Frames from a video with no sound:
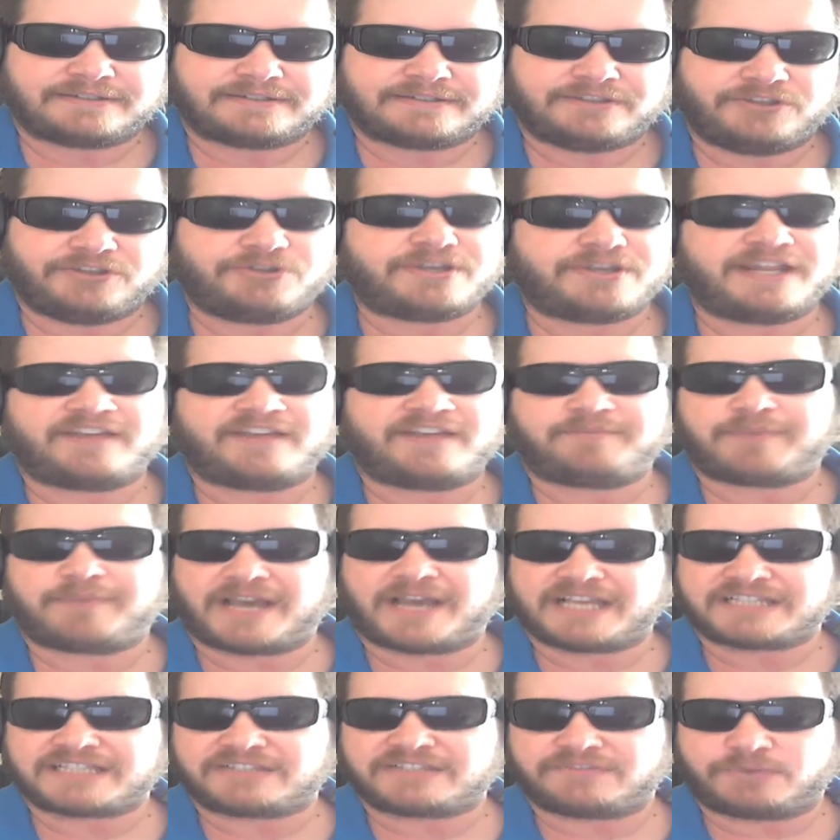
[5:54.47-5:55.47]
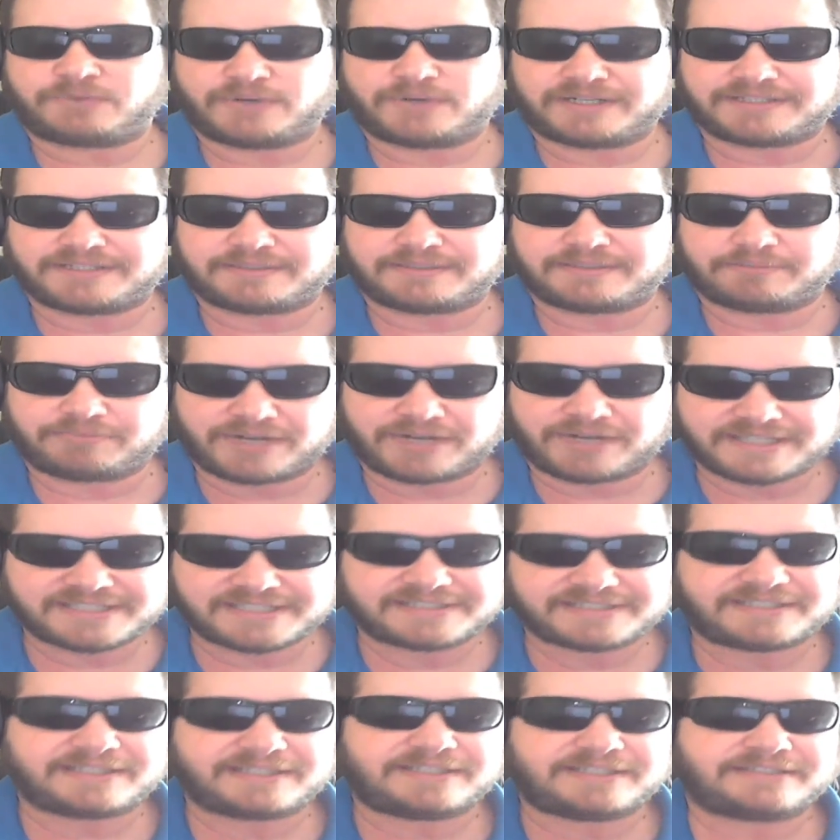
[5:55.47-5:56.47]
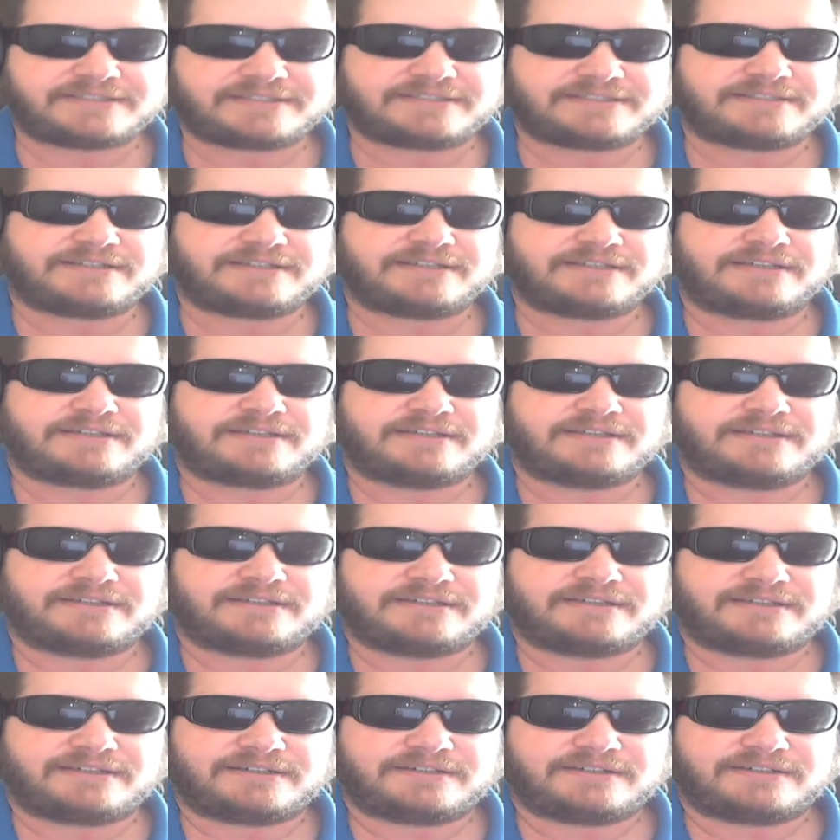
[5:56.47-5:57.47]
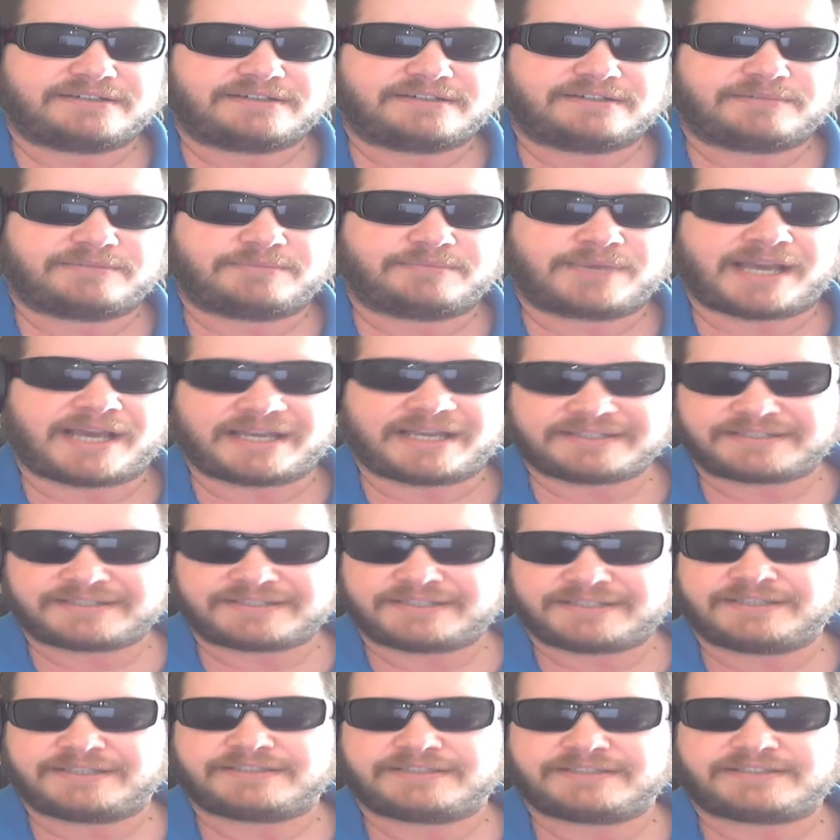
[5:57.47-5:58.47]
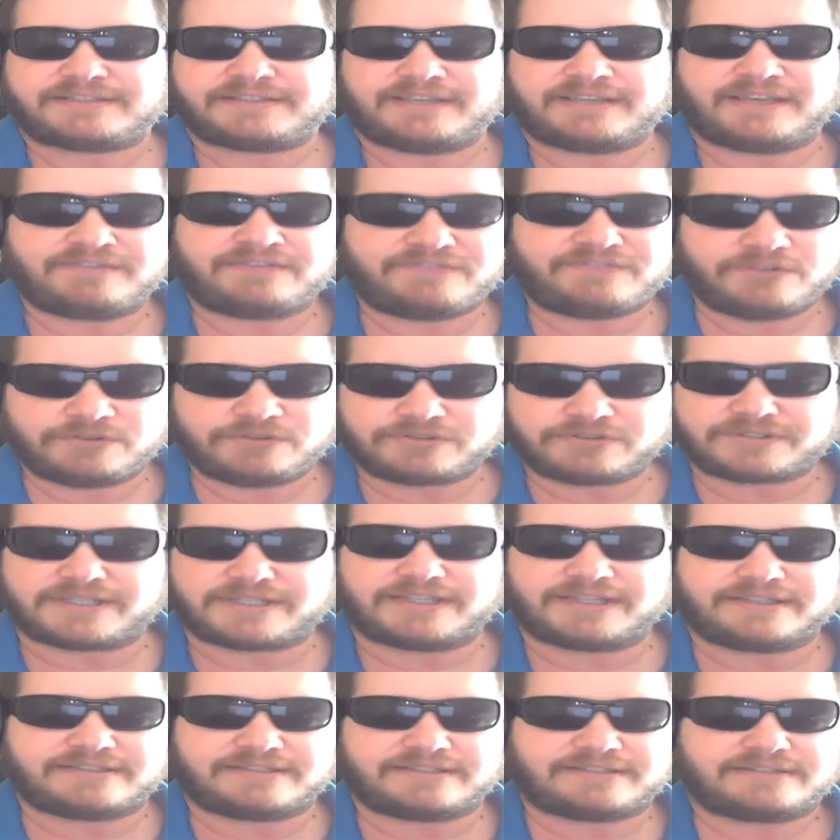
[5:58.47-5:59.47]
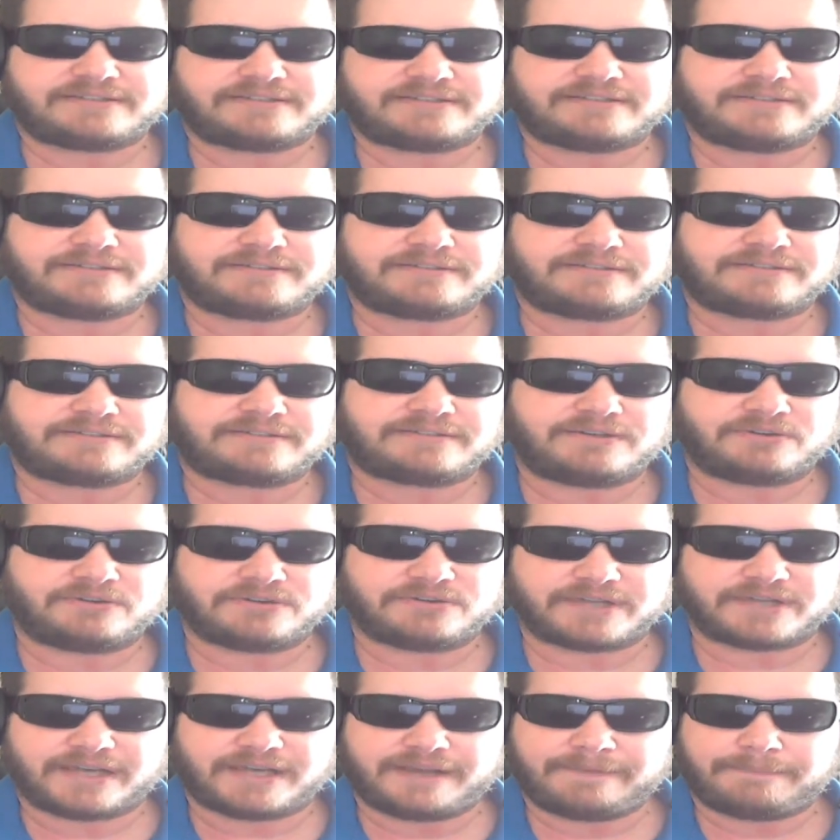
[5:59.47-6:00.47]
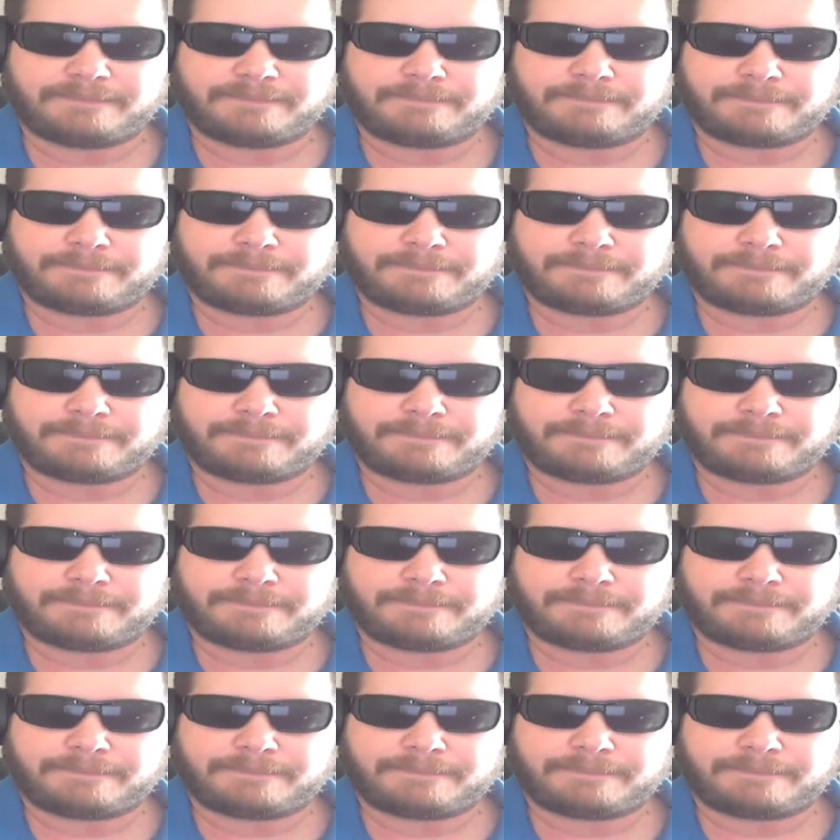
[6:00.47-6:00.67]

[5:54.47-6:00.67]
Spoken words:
You can have passive voice in present tense, past tense, and future tense. Okay?